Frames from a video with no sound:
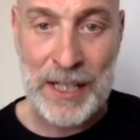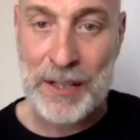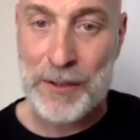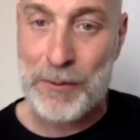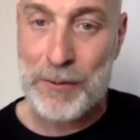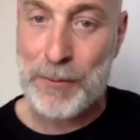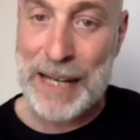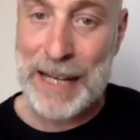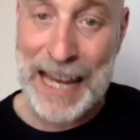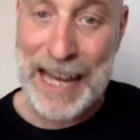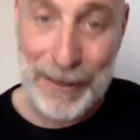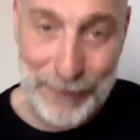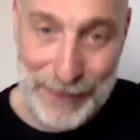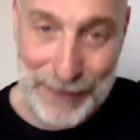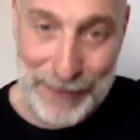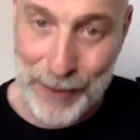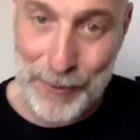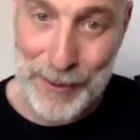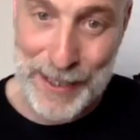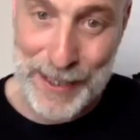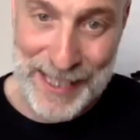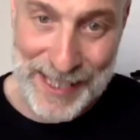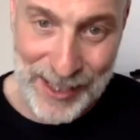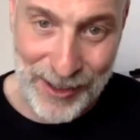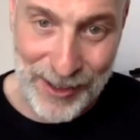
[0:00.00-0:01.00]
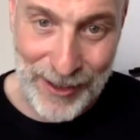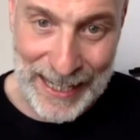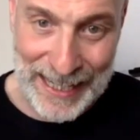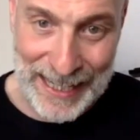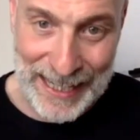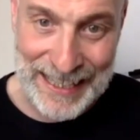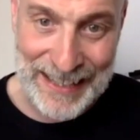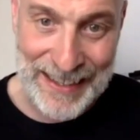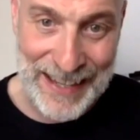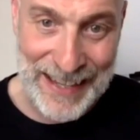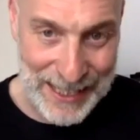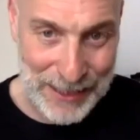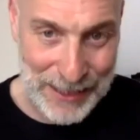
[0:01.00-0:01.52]
we have to go inside.
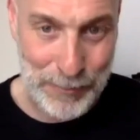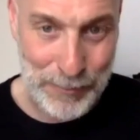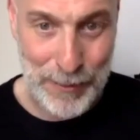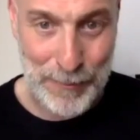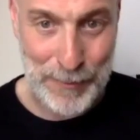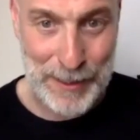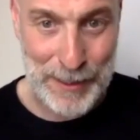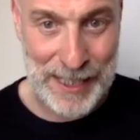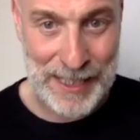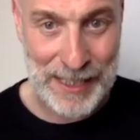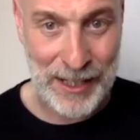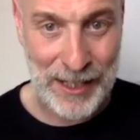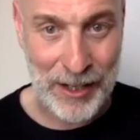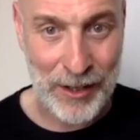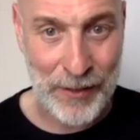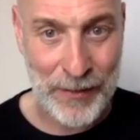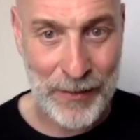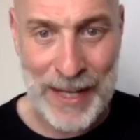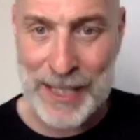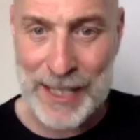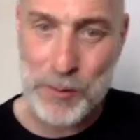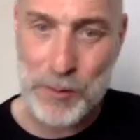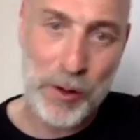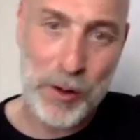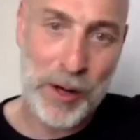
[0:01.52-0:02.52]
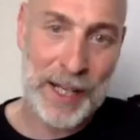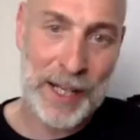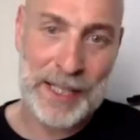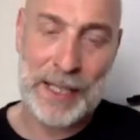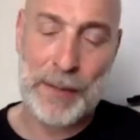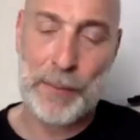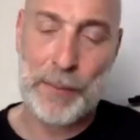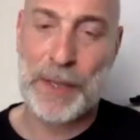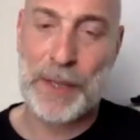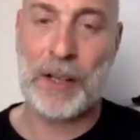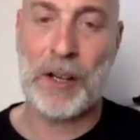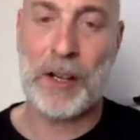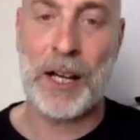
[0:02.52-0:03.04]
That's where we start. That's why
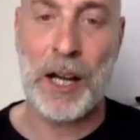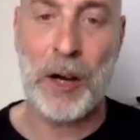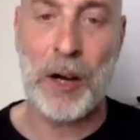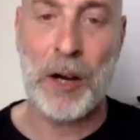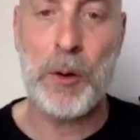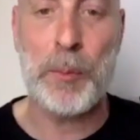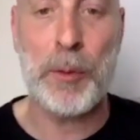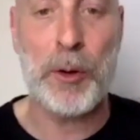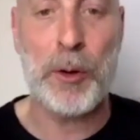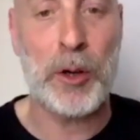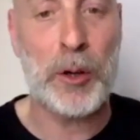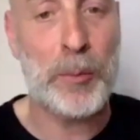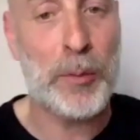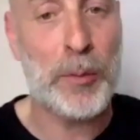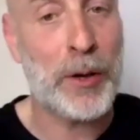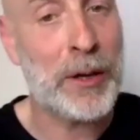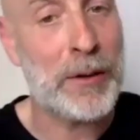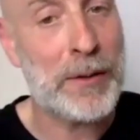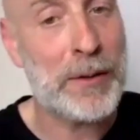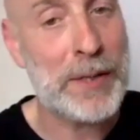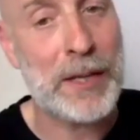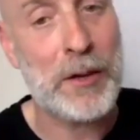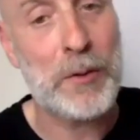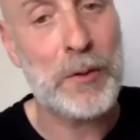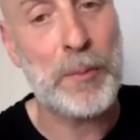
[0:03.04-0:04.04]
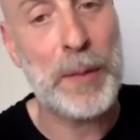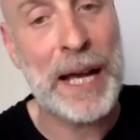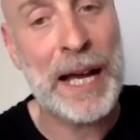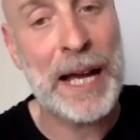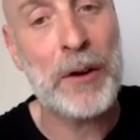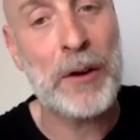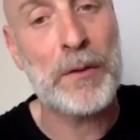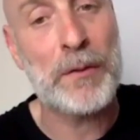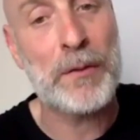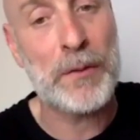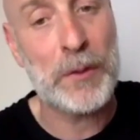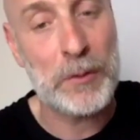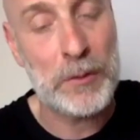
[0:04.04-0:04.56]
something like Ho'oponopono is so
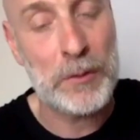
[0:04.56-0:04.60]
powerful.